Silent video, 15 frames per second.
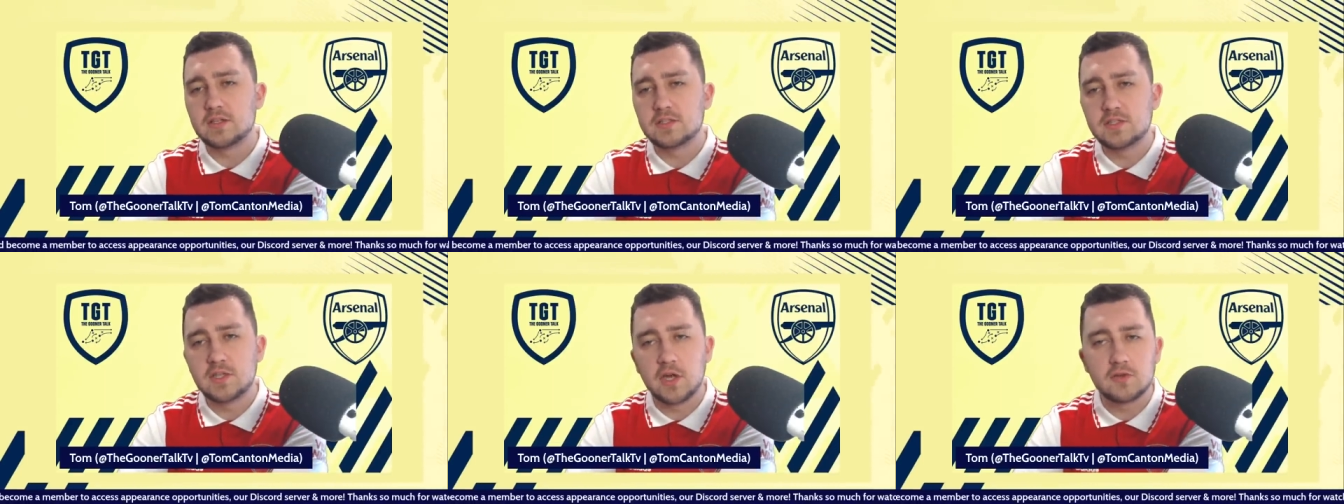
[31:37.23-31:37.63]

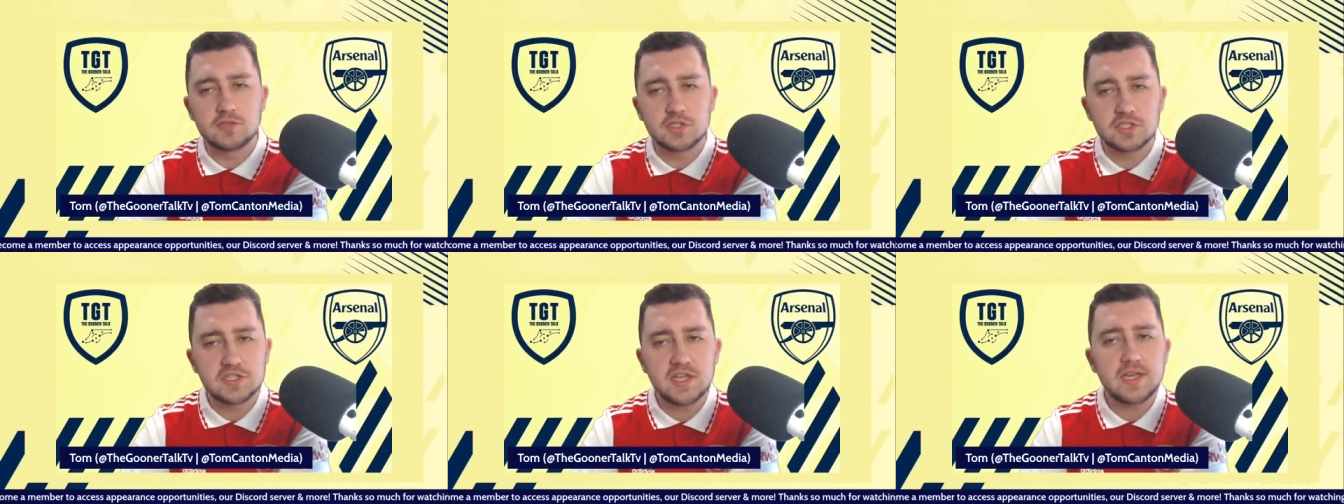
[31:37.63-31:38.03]
you know,
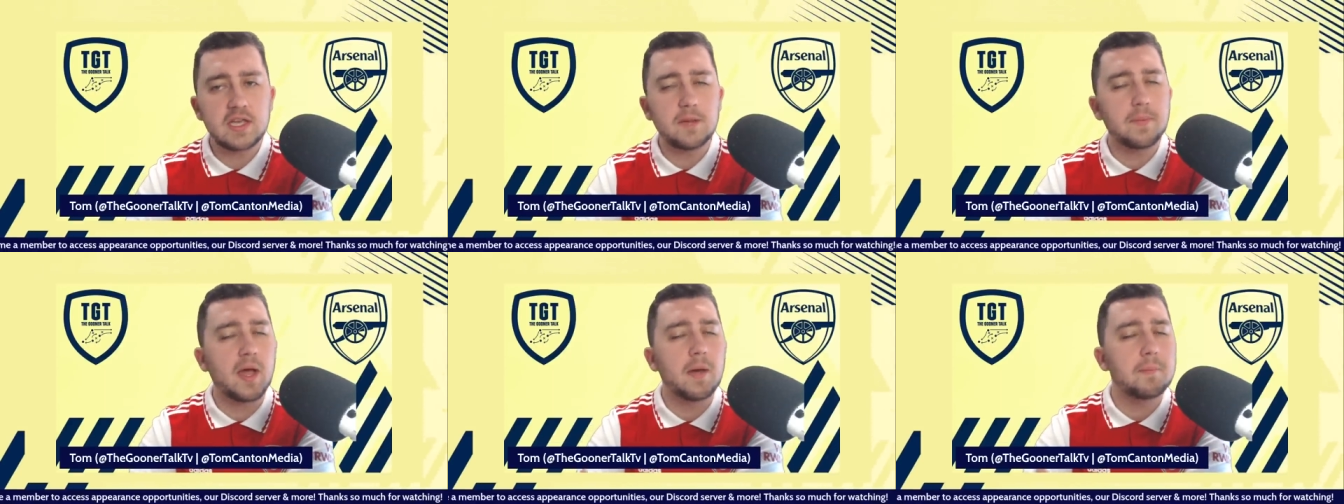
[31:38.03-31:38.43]
just think
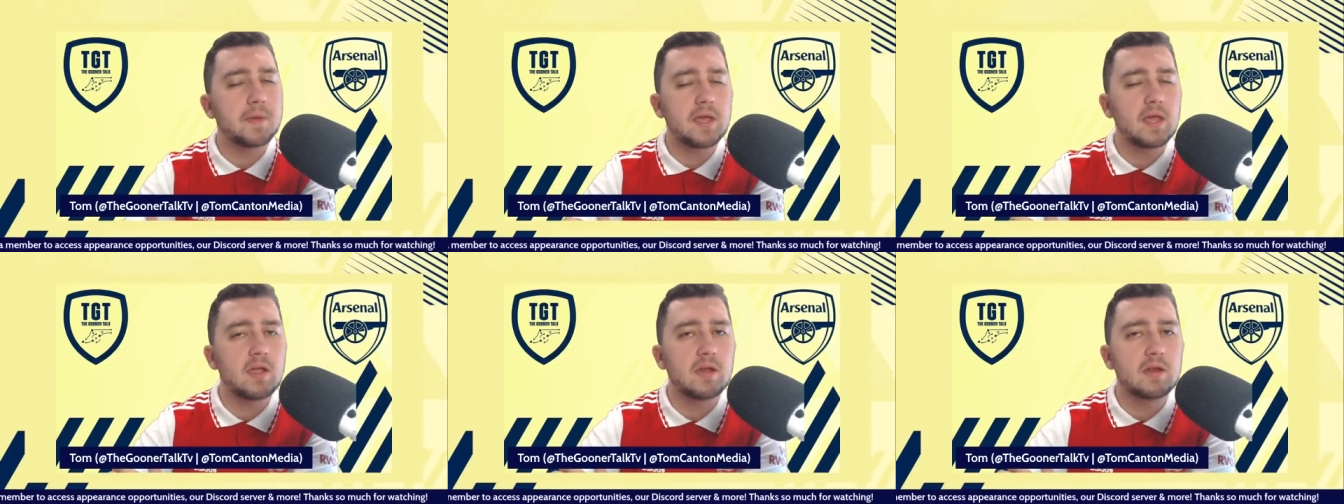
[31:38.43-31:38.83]
about
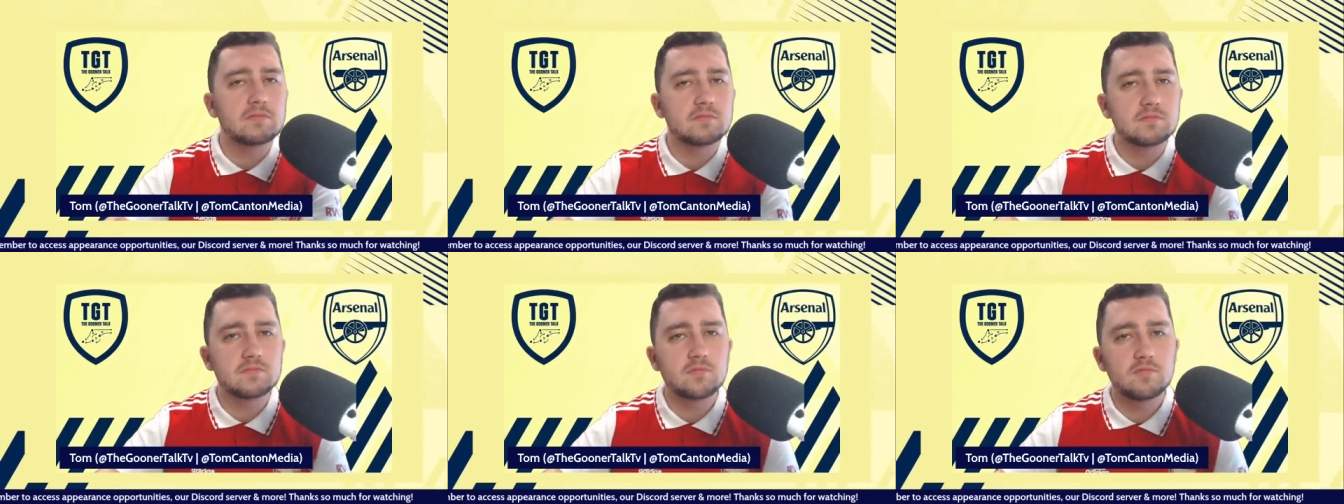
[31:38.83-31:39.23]
being
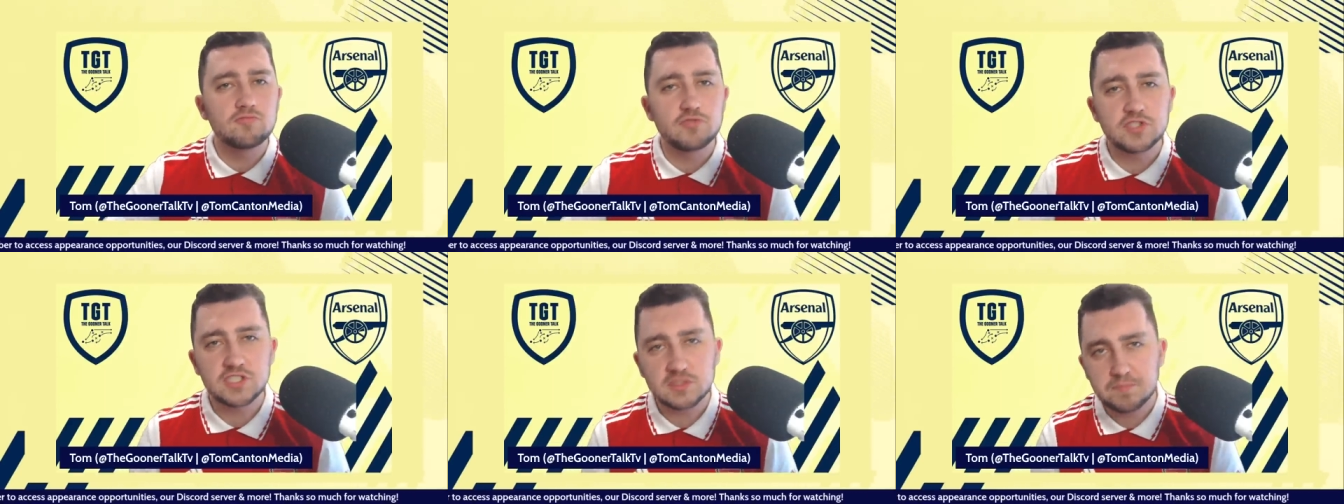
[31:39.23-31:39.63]

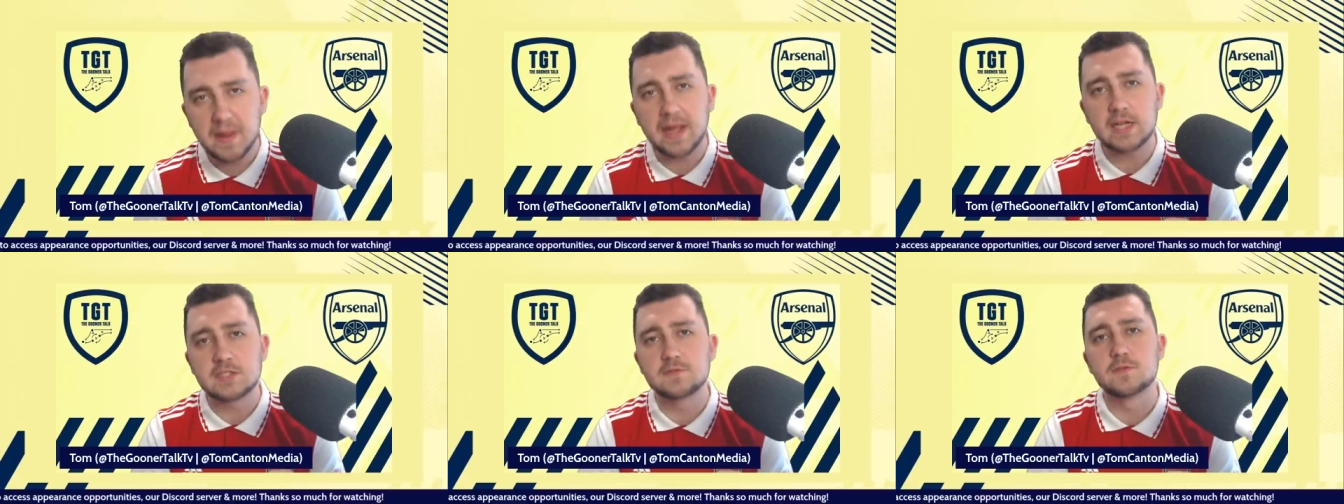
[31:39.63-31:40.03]

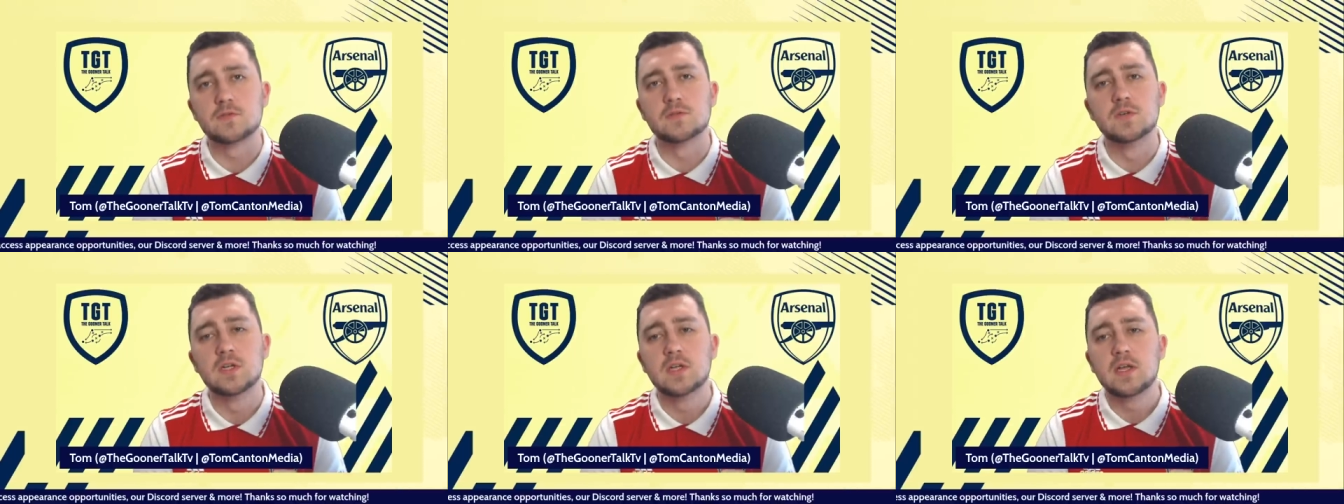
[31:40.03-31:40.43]

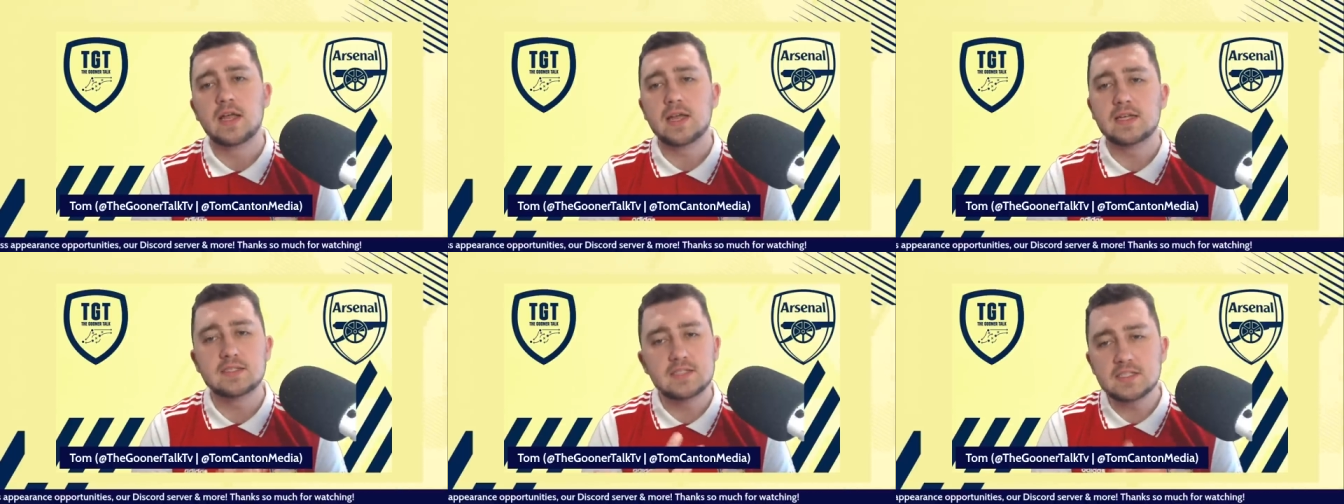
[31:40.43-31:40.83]
respectful
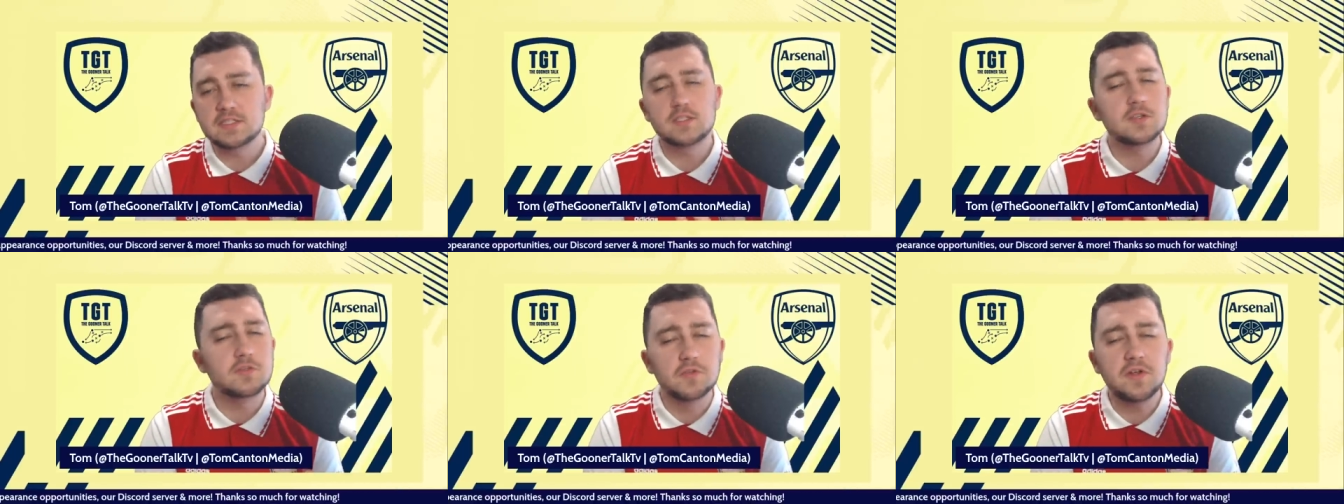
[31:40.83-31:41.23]
in
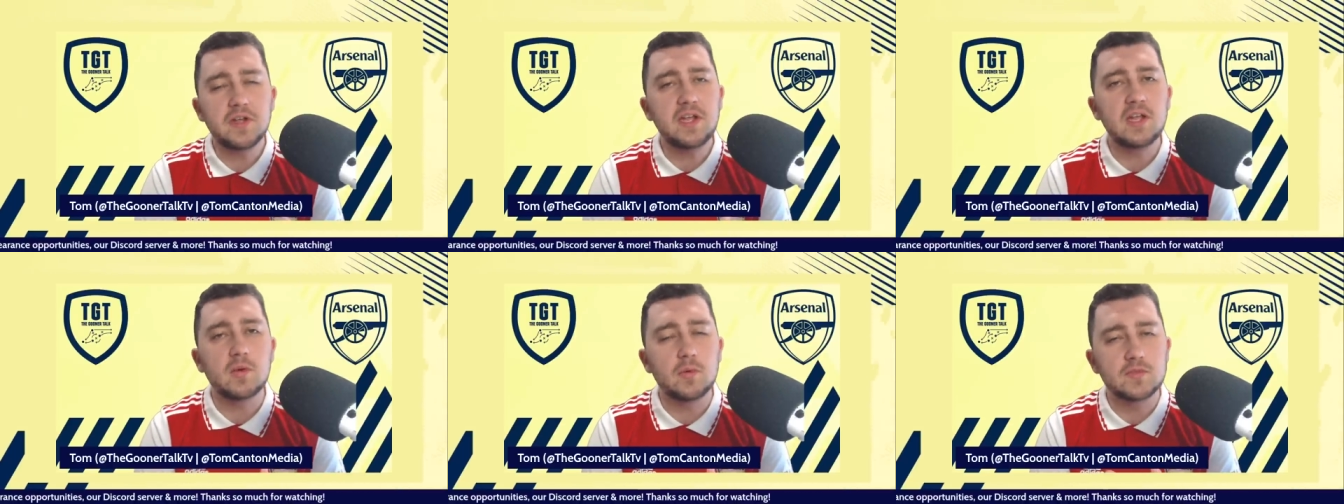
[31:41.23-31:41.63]

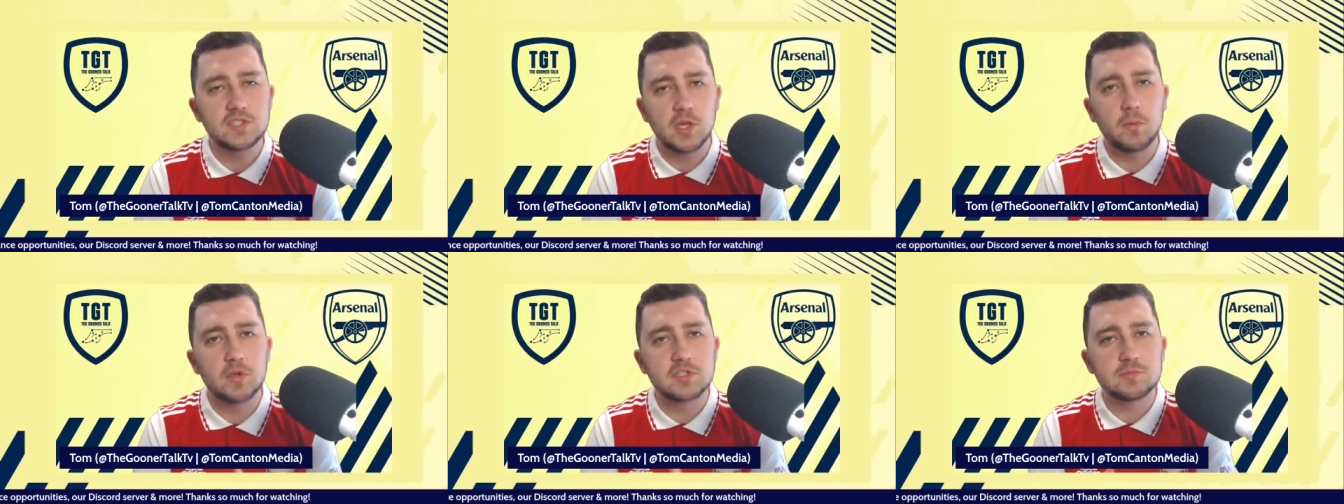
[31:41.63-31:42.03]
disagreeing with
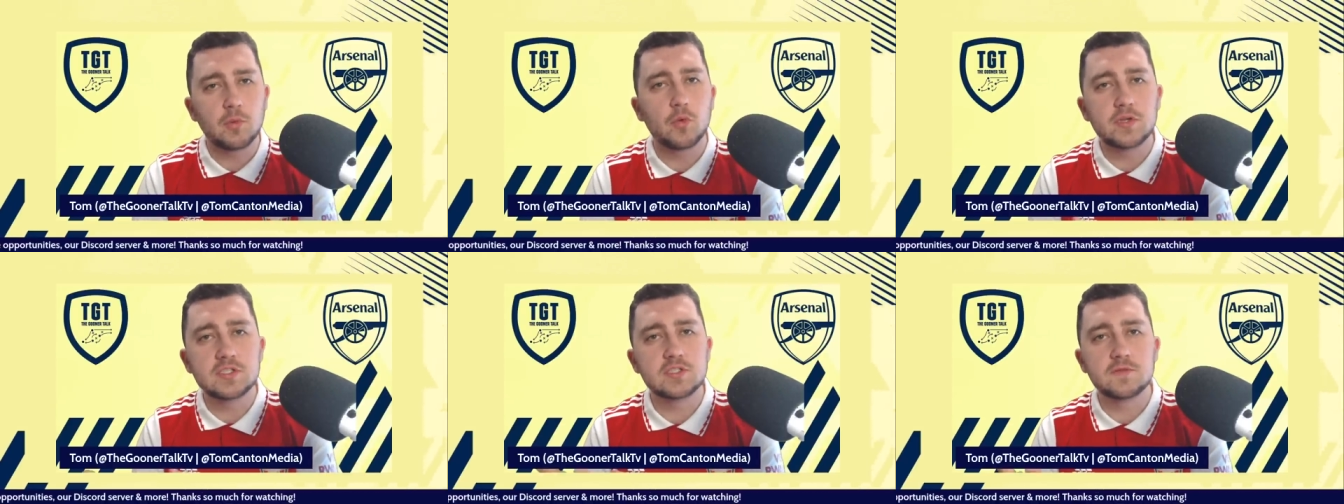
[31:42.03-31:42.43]
someone's
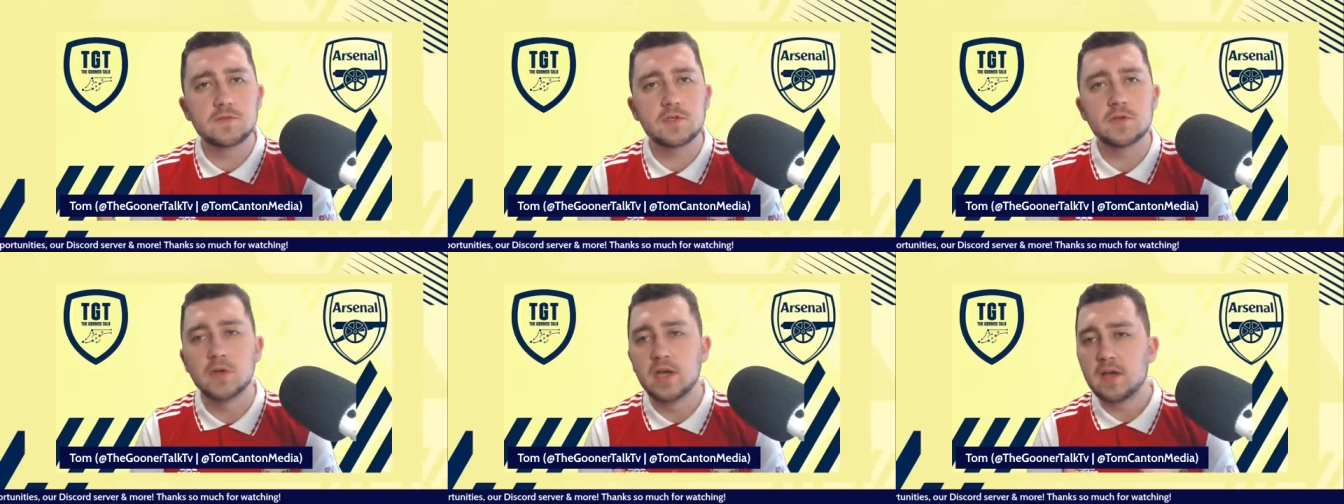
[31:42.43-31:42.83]
point of view.